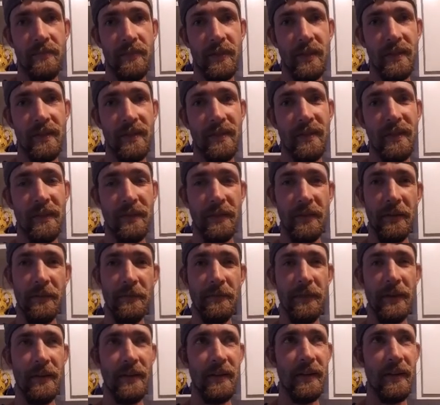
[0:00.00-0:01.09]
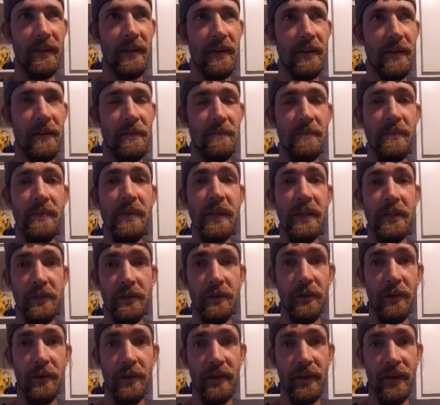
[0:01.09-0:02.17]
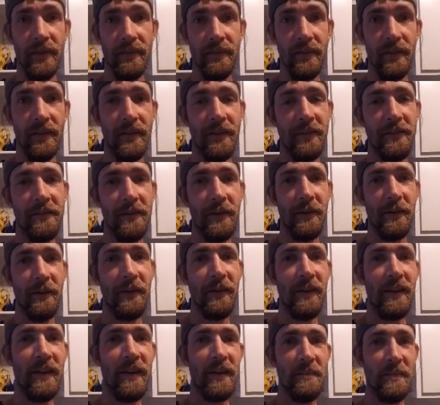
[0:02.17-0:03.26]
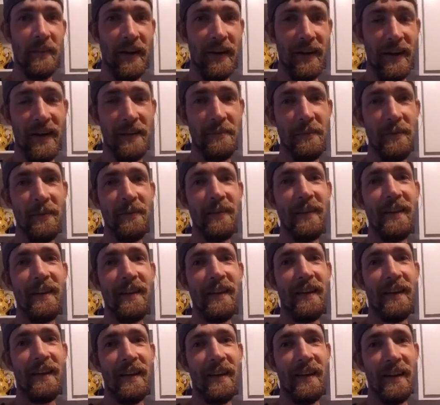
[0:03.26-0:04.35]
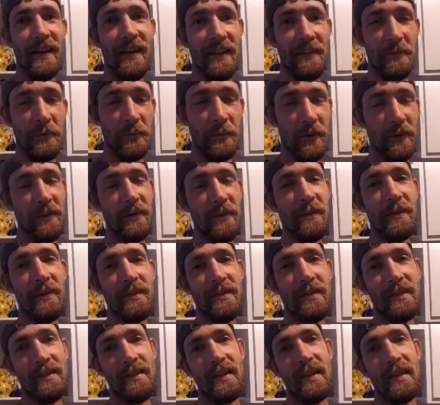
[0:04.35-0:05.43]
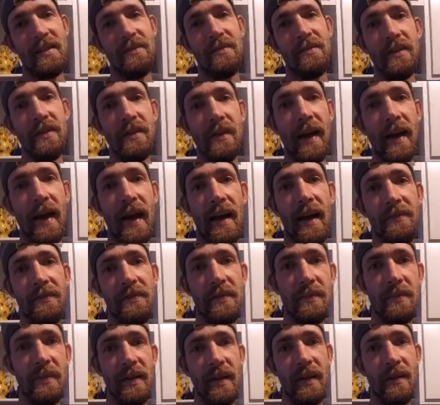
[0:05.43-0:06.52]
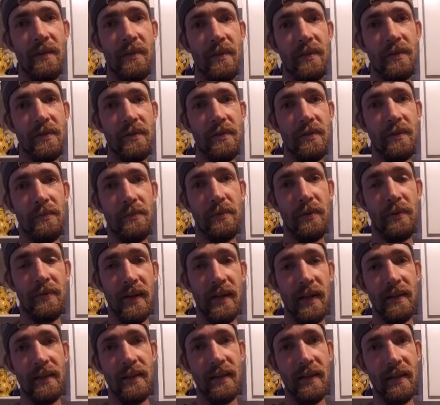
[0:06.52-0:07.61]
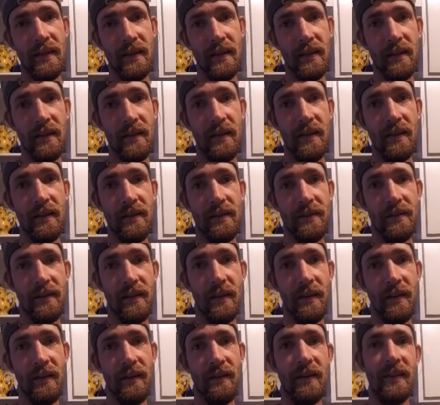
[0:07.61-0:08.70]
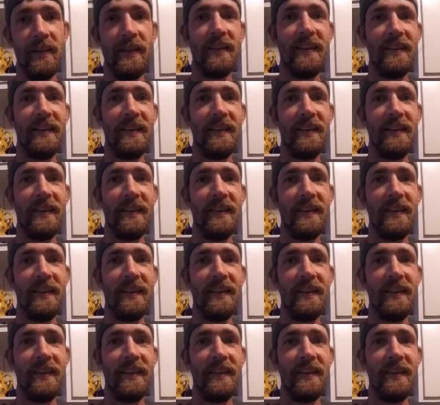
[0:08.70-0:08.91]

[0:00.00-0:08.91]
they're very niche oriented. So pineapple, if you want to grow it successfully, you have to be able to provide the heat. So